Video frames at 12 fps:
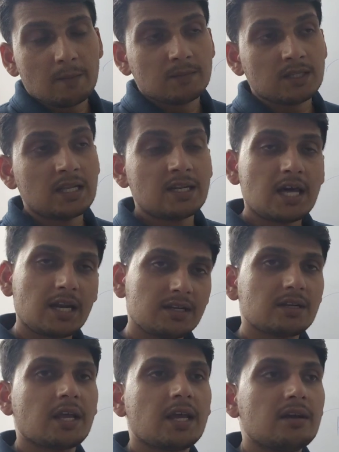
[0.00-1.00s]
The
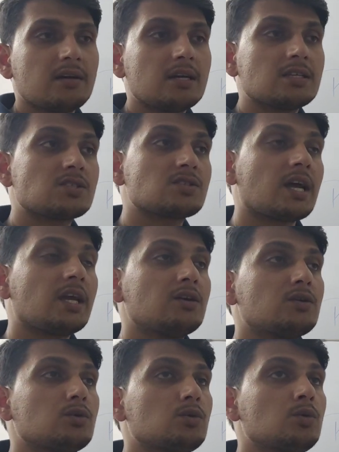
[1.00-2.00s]
narrator here is
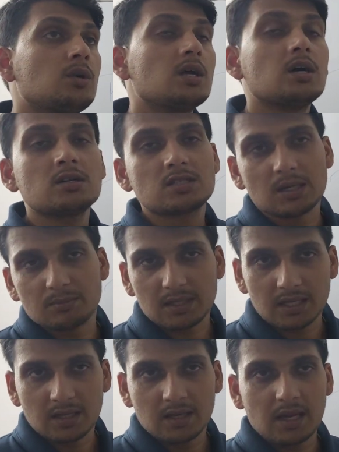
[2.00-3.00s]
trying to learn
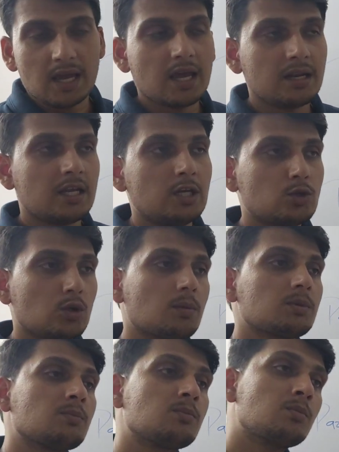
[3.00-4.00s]
something, and he took
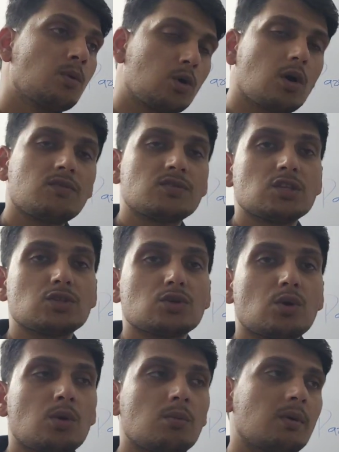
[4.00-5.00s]
up the book of
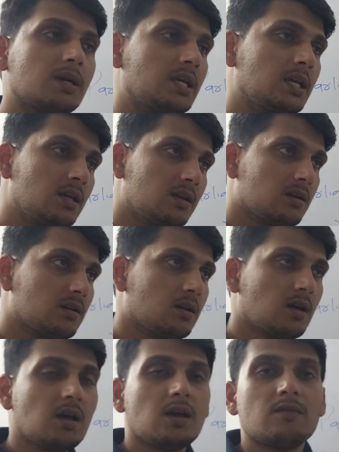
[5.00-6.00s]
Cicero, but he
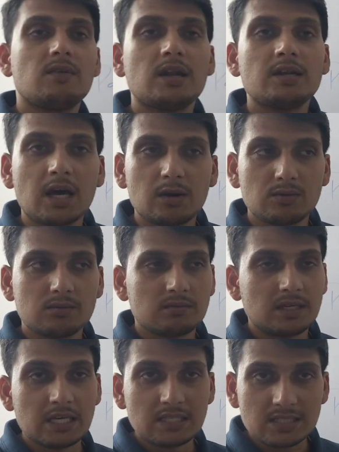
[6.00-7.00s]
fell down,
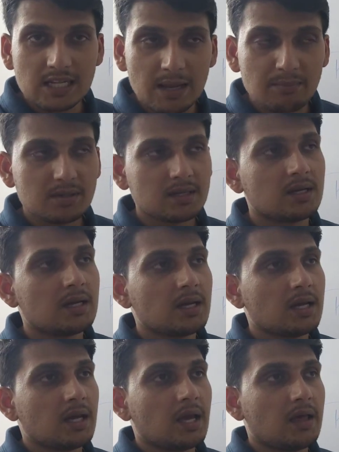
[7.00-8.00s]
he slept,
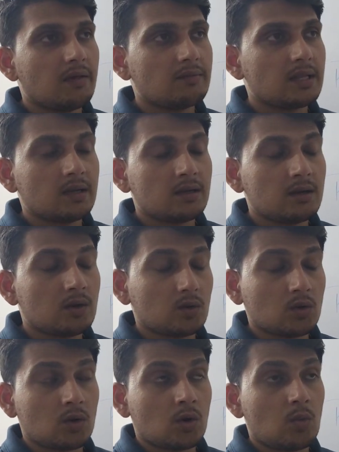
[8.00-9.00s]
and
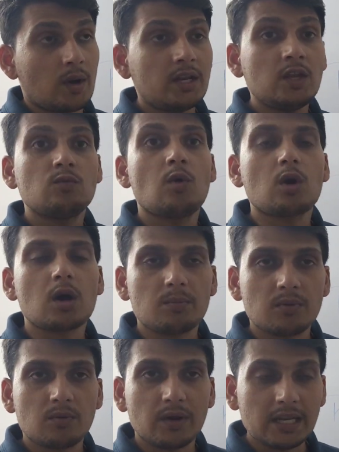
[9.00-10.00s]
then when he woke
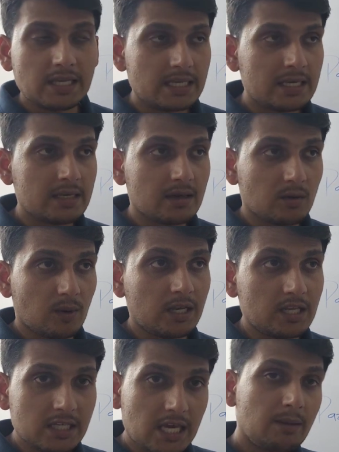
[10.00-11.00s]
up, when
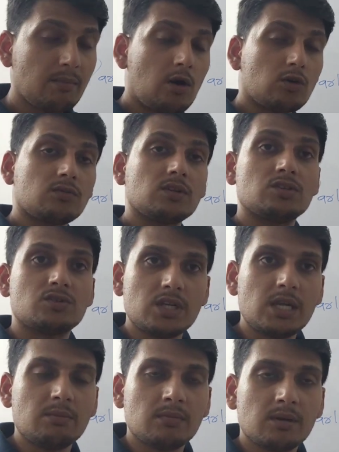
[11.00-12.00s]
he came out of the
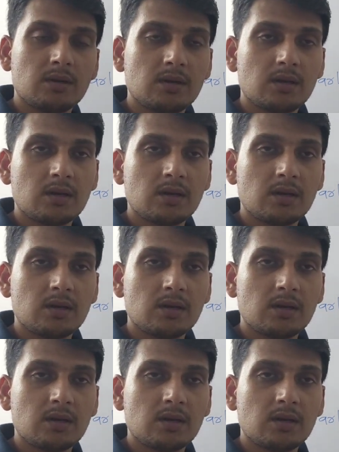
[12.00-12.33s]
dream,